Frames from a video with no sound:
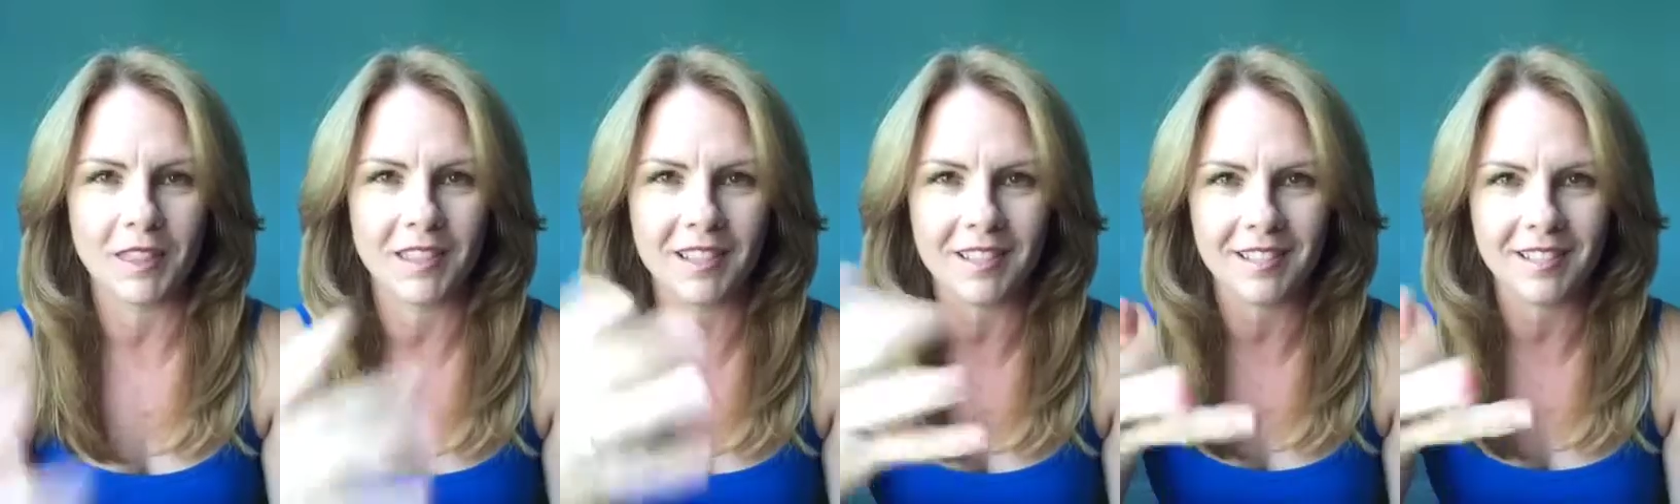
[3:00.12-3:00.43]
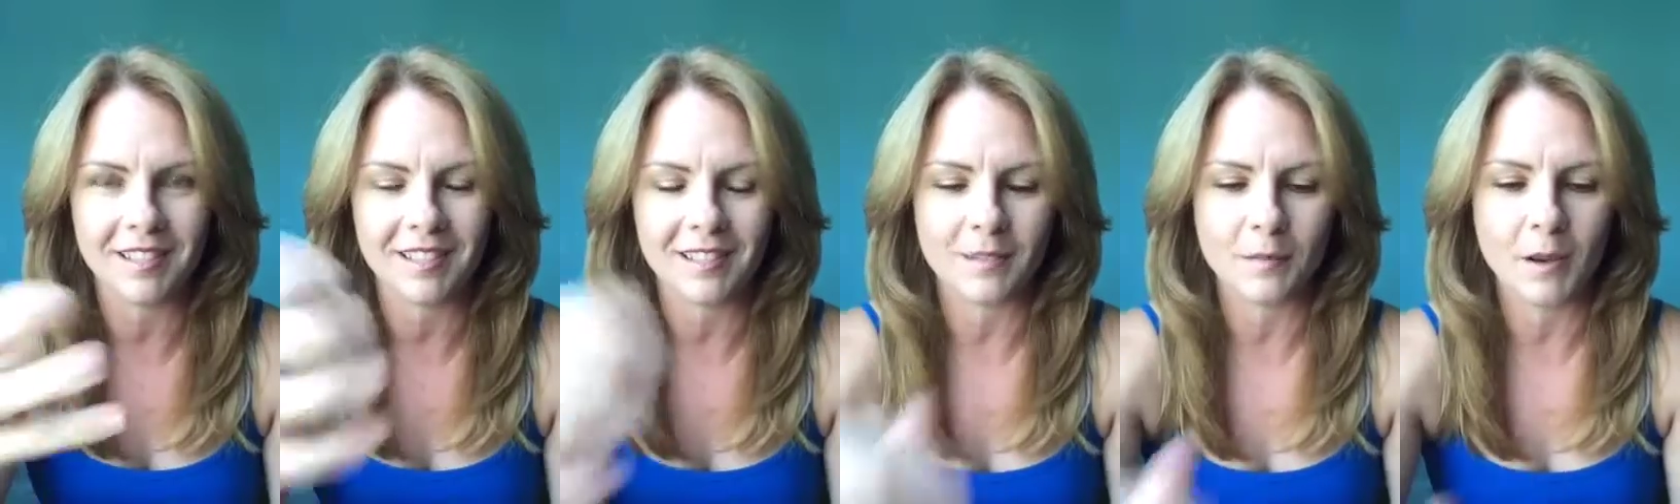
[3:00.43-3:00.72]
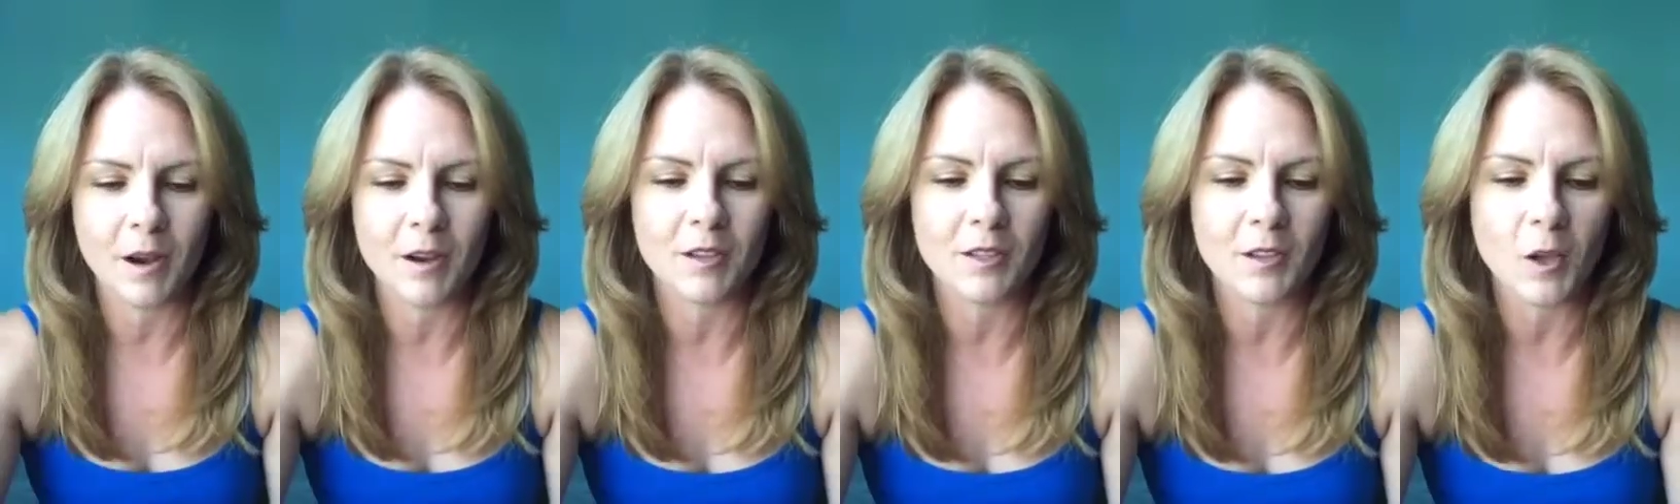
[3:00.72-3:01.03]
this
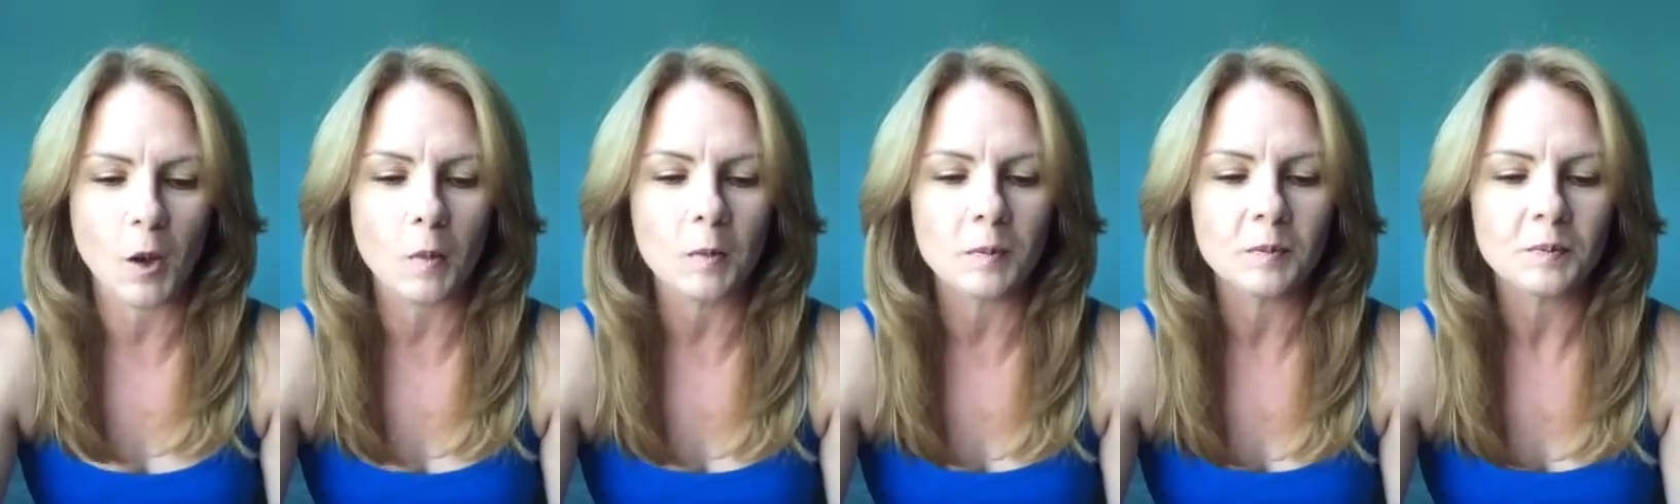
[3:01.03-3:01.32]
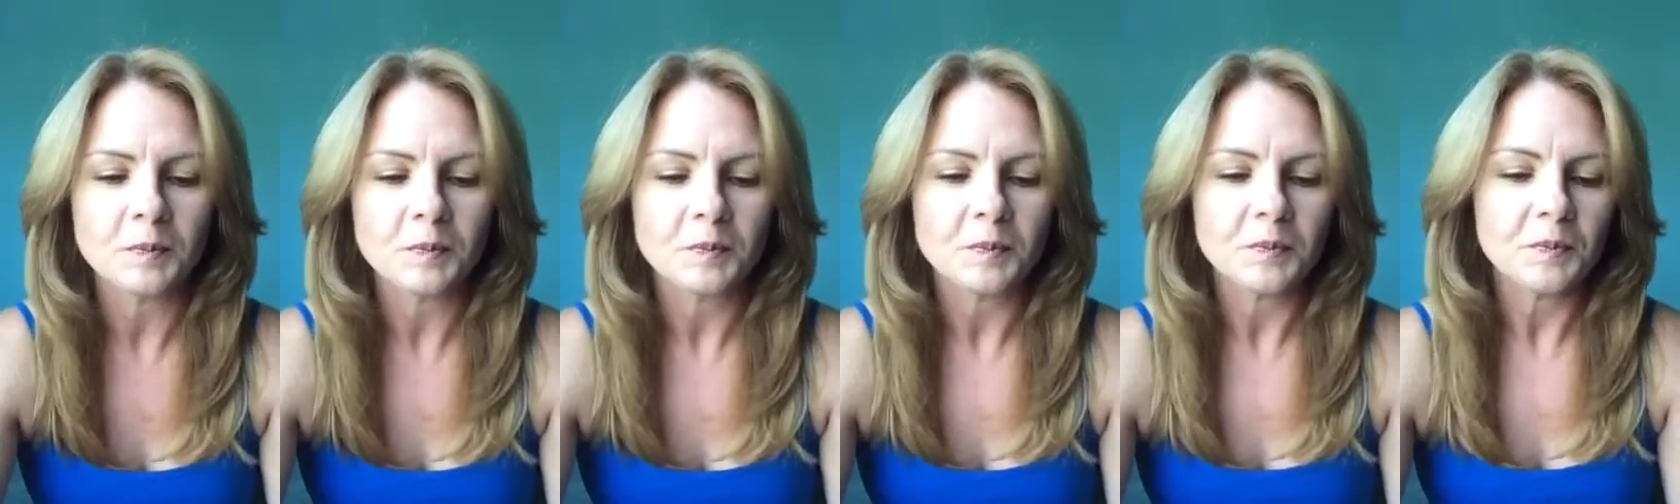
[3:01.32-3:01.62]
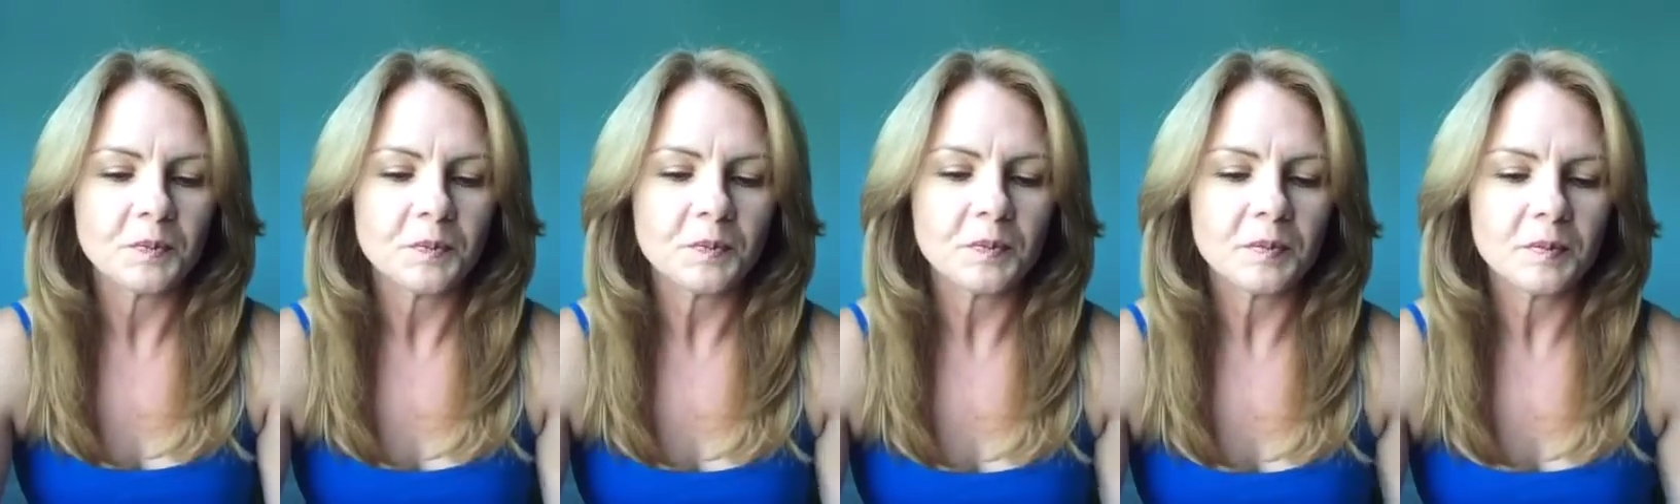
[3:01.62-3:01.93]
Periscope.
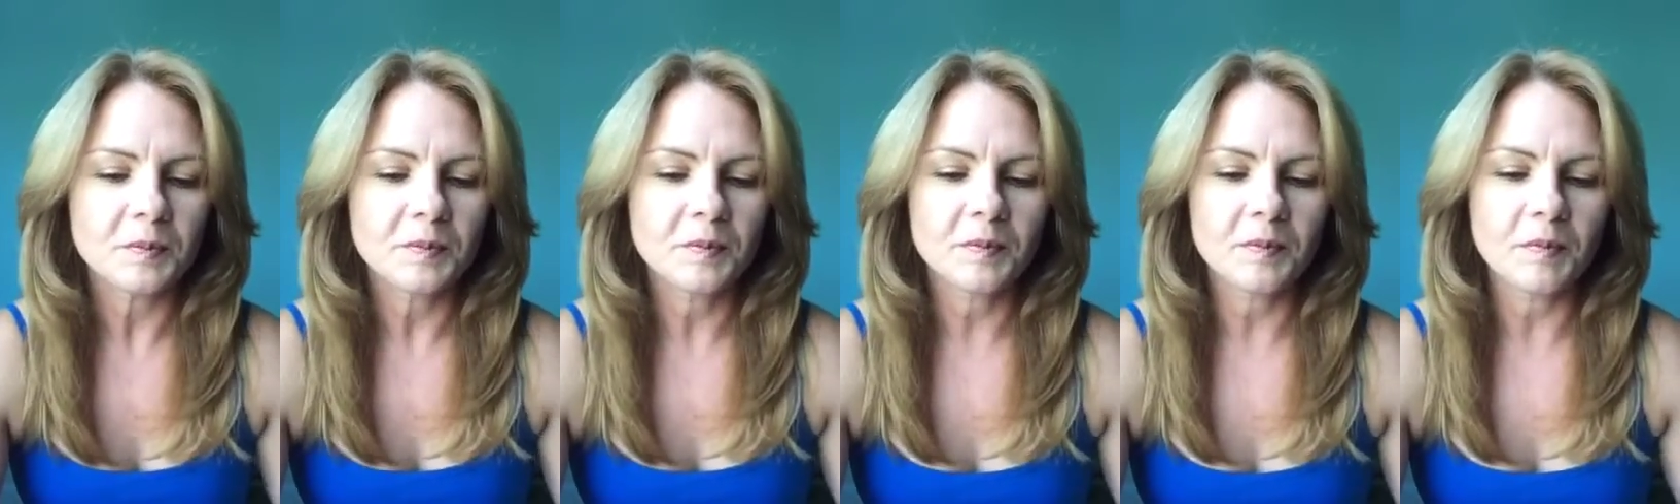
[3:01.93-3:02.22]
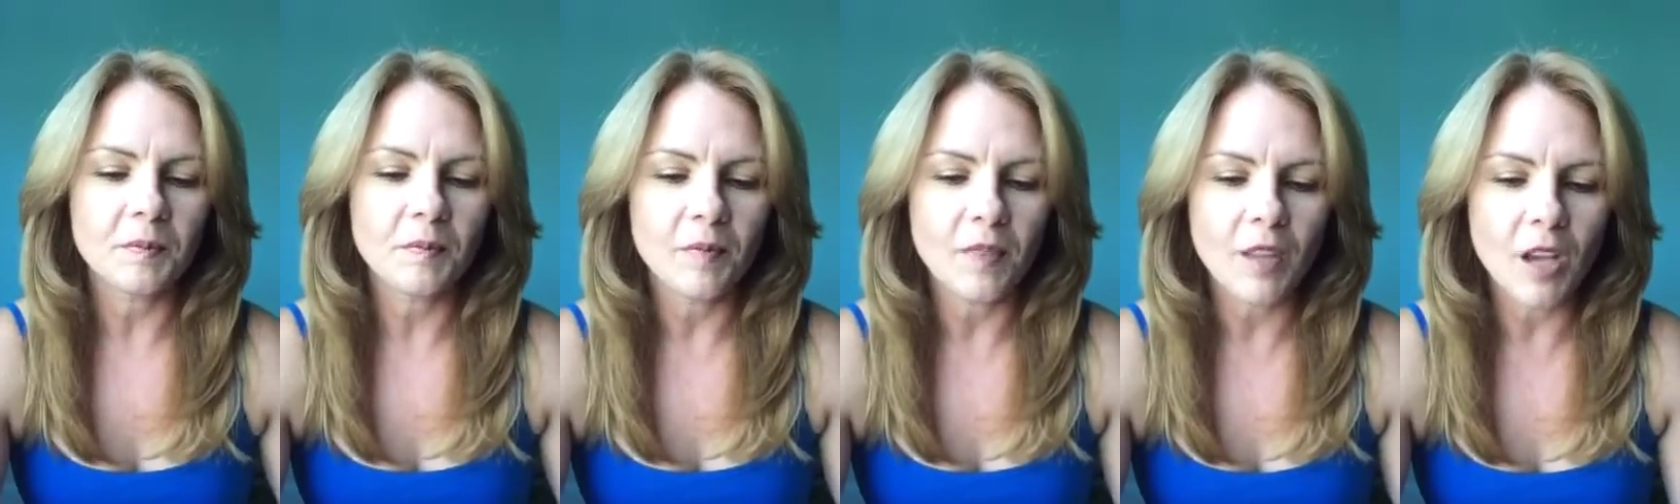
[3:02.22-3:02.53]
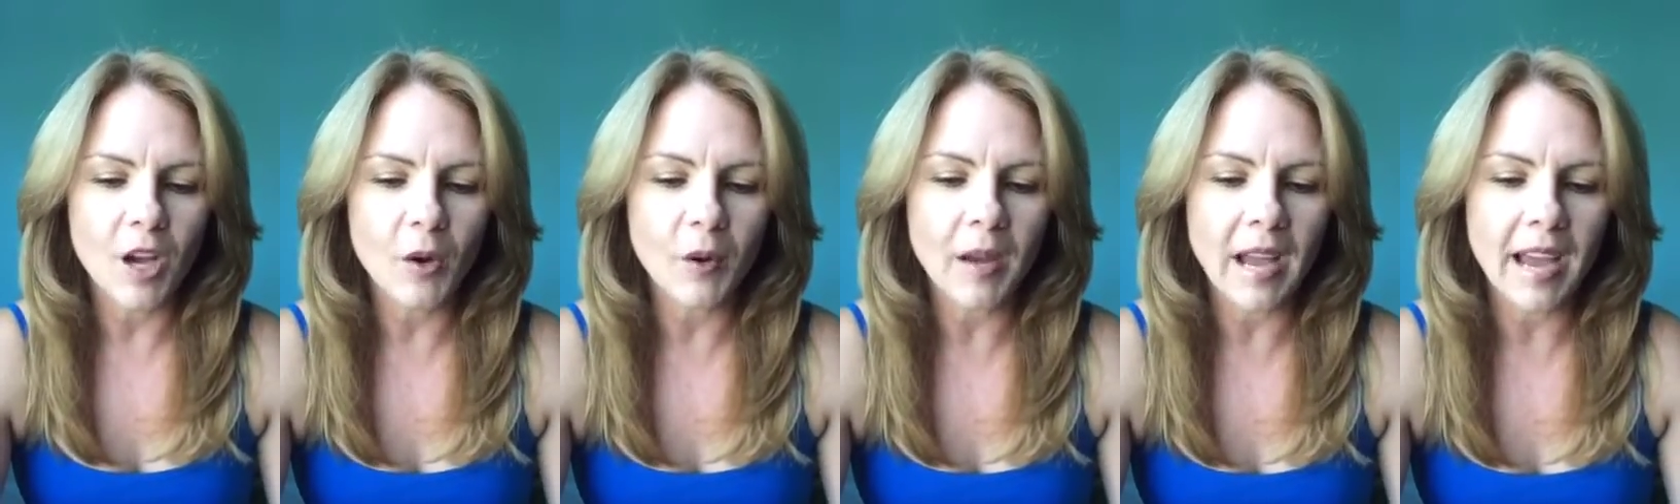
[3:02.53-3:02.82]

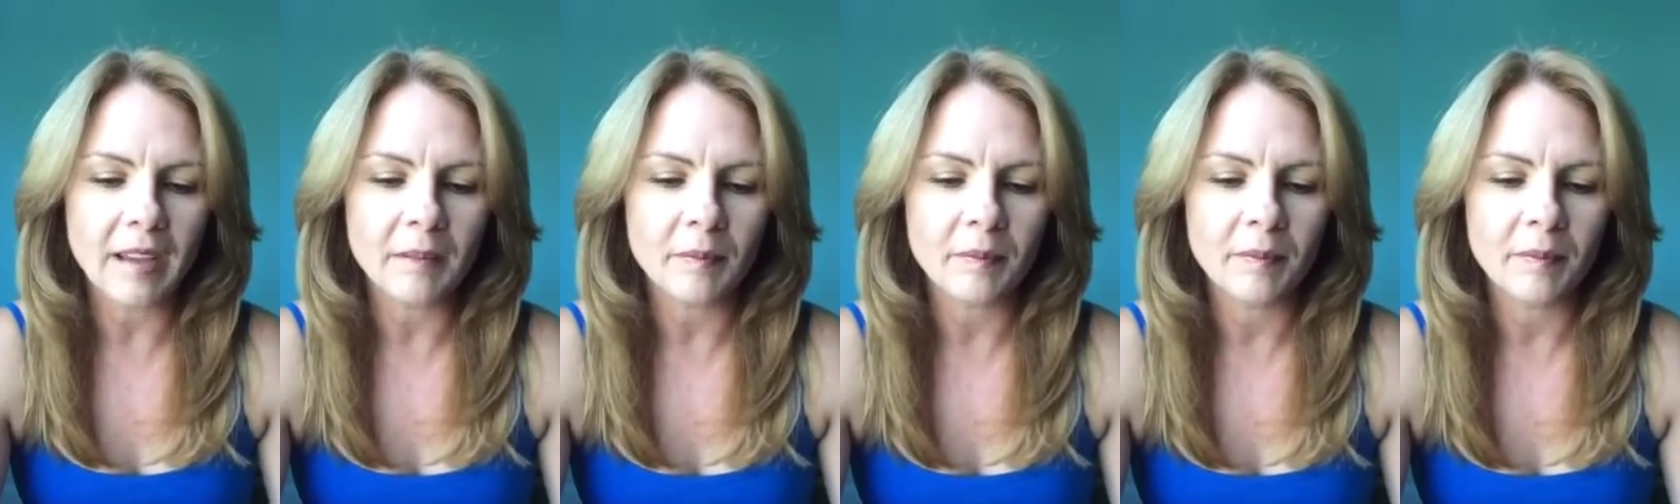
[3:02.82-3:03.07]
Okay,